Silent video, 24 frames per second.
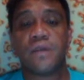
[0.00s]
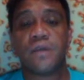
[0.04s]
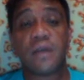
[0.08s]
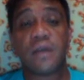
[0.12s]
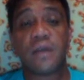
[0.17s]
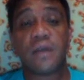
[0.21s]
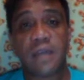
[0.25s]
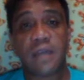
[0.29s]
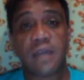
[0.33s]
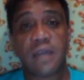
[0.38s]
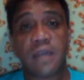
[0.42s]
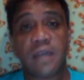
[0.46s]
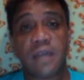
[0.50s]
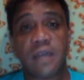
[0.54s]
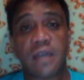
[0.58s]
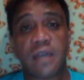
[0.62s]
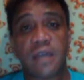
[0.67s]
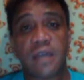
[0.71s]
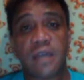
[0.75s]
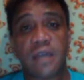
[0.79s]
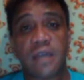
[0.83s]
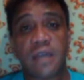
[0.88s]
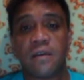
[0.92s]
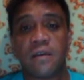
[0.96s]

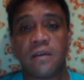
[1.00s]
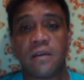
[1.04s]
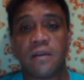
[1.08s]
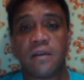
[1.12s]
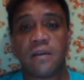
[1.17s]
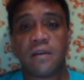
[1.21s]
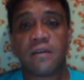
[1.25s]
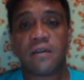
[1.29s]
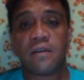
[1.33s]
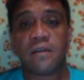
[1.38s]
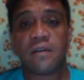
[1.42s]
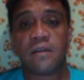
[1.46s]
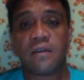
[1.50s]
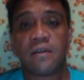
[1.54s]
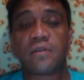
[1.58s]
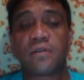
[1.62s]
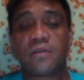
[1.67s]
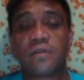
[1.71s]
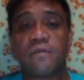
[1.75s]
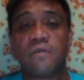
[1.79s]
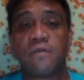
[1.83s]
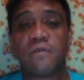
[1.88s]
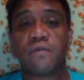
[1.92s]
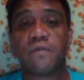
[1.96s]
Yes, the
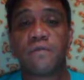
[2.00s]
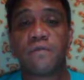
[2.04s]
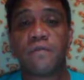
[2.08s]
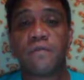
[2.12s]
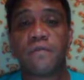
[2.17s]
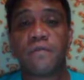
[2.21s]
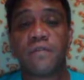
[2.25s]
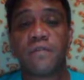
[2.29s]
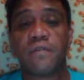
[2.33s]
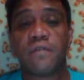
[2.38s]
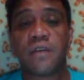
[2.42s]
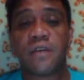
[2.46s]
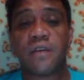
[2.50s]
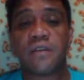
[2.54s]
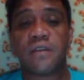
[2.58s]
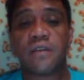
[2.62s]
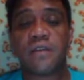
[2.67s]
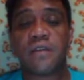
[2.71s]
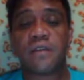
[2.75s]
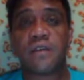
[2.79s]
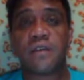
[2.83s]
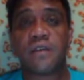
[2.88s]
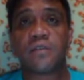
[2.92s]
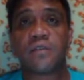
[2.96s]
factored form for
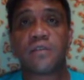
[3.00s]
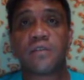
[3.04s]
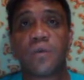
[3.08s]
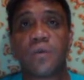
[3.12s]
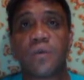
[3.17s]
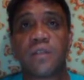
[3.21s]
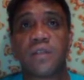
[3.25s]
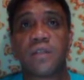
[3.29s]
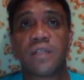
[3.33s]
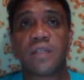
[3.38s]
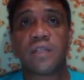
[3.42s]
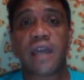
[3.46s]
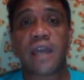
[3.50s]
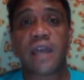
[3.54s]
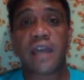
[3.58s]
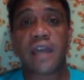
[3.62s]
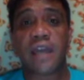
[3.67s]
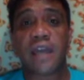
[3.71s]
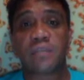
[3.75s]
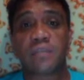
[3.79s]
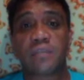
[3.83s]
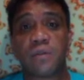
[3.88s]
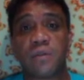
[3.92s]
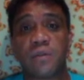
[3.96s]
this is quantity
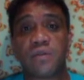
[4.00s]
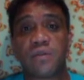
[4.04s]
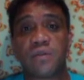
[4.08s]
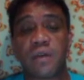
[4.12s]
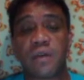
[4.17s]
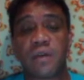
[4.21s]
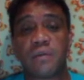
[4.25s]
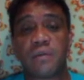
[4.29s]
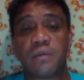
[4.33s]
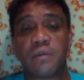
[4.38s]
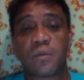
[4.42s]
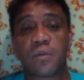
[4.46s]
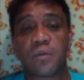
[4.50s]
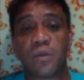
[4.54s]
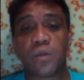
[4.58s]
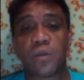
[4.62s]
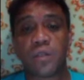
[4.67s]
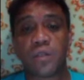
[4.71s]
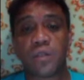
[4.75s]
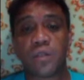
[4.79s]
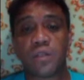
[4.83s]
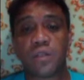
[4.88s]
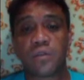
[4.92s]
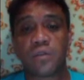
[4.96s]
x minus 7,
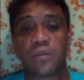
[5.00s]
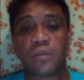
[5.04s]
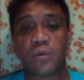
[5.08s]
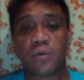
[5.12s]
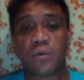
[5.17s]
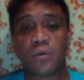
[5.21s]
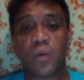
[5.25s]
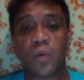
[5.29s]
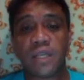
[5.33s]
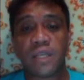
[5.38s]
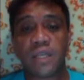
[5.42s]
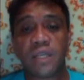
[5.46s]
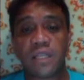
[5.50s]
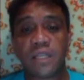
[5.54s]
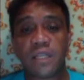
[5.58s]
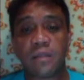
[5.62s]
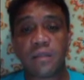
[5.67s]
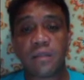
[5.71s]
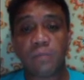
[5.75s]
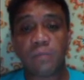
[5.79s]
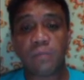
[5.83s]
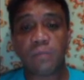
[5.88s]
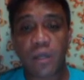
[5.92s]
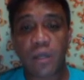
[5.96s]
quantity squared. Why is it
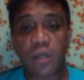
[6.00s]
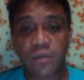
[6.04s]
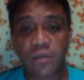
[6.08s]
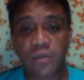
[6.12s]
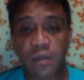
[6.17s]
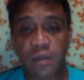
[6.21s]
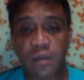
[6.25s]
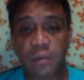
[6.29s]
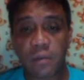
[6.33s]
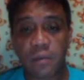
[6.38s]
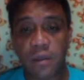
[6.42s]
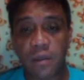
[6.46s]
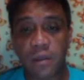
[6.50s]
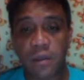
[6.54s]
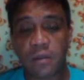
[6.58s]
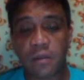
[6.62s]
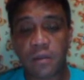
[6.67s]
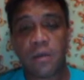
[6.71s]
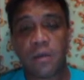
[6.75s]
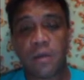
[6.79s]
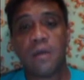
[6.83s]
minus 7?